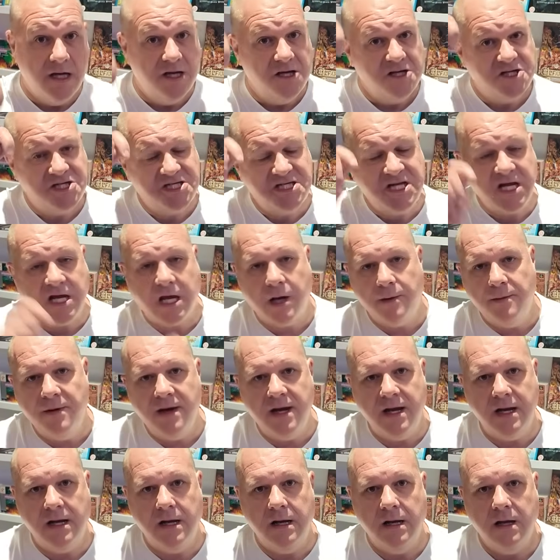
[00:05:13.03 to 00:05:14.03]
stick them
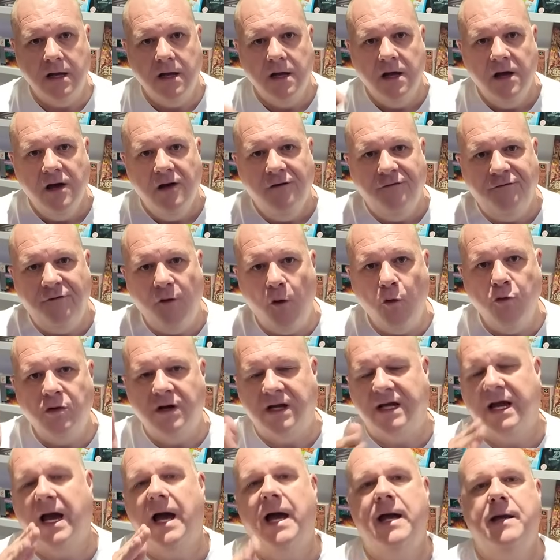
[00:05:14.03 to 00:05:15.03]
in for all the
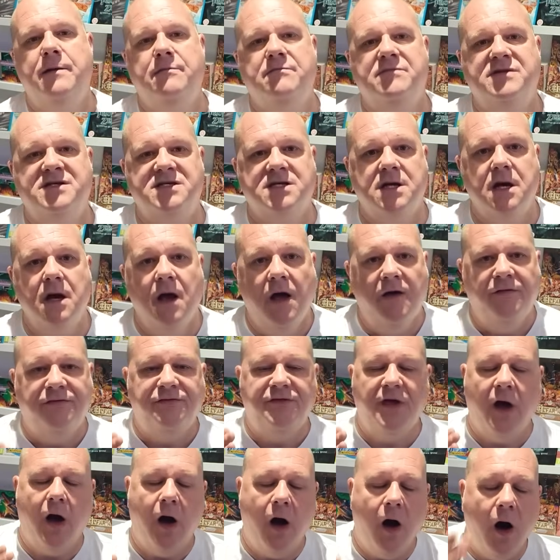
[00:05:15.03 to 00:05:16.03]
games
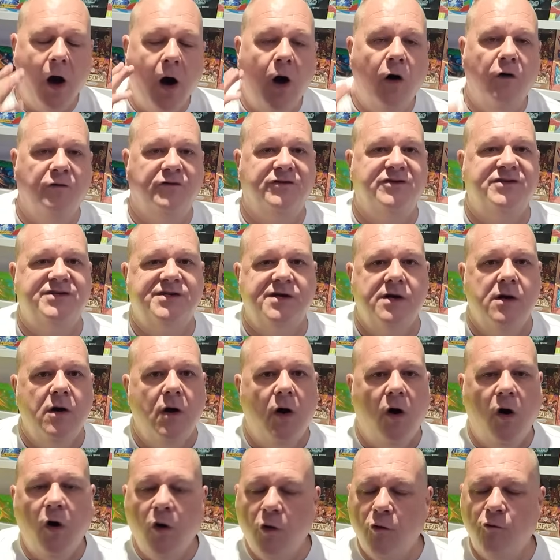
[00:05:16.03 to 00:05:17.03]
that aren't
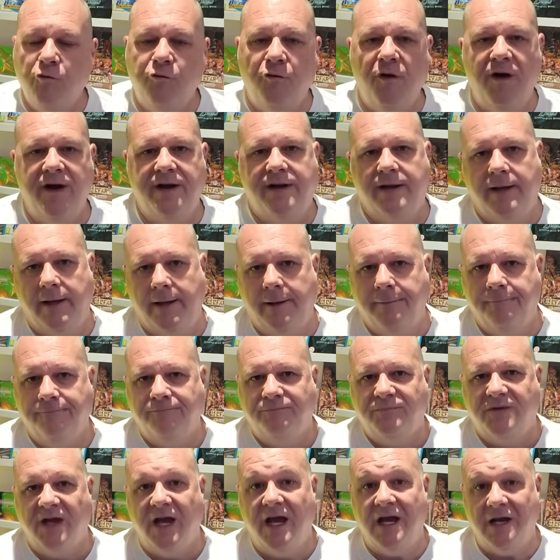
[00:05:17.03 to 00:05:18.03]
already
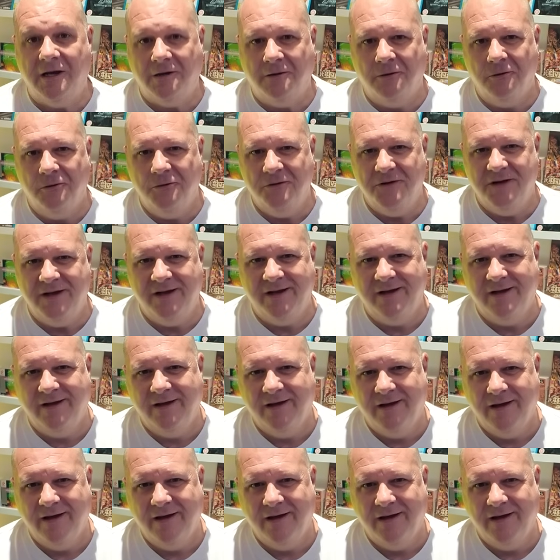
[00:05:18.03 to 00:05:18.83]
included.